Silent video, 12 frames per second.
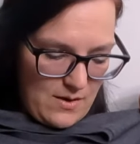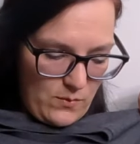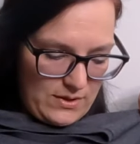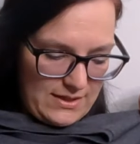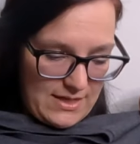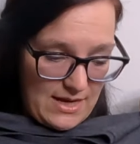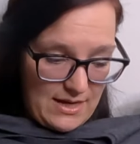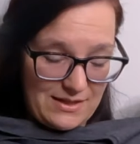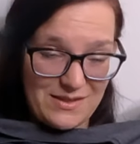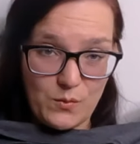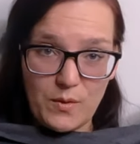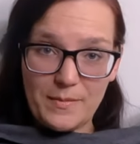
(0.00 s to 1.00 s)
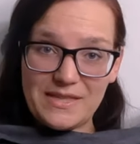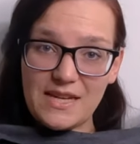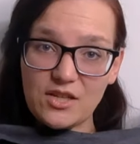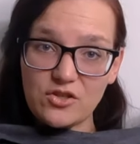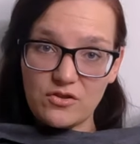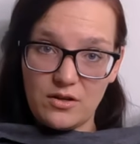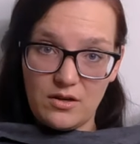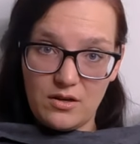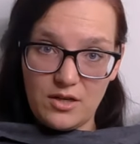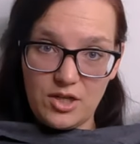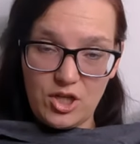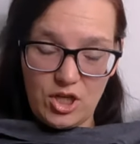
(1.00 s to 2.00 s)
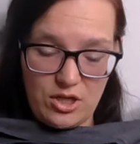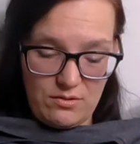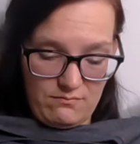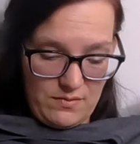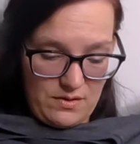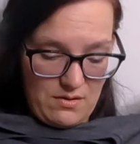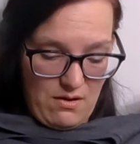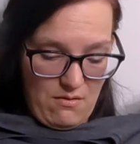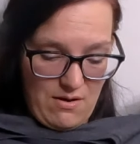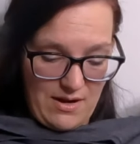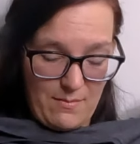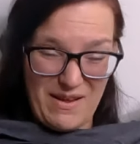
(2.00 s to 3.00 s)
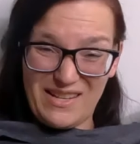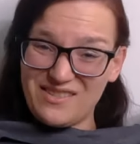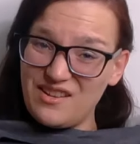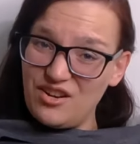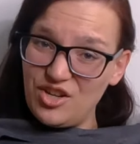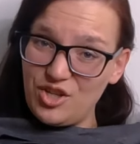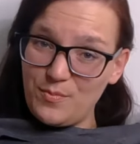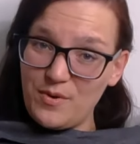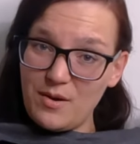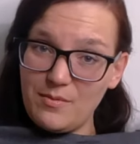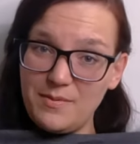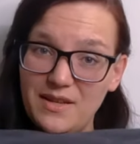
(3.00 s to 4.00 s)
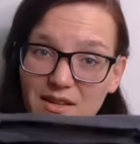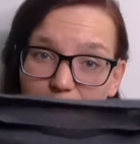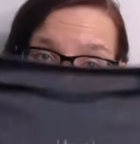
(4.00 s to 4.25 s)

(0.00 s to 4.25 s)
I would say it's a women's extra large, so like a men's large, probably